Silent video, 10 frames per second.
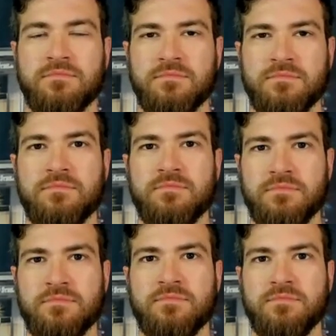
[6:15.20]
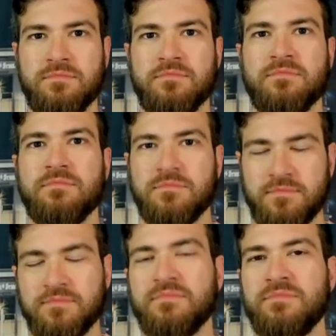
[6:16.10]

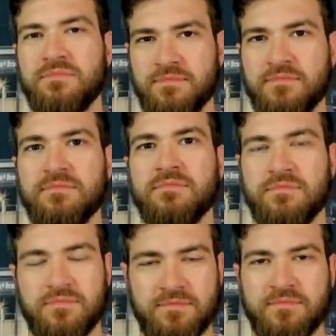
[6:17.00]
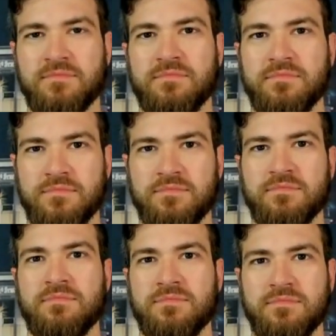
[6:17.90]

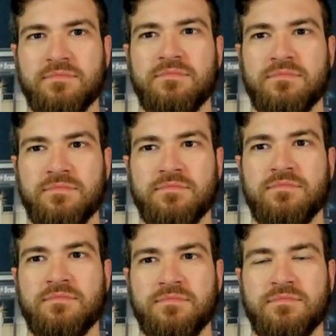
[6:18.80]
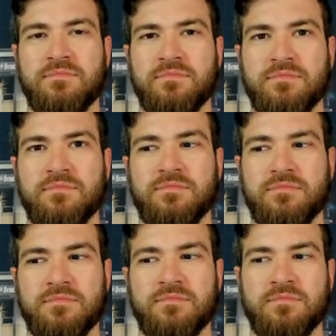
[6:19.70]

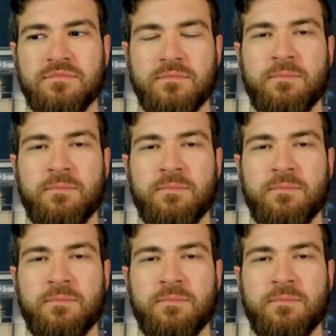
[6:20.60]
(not speaking)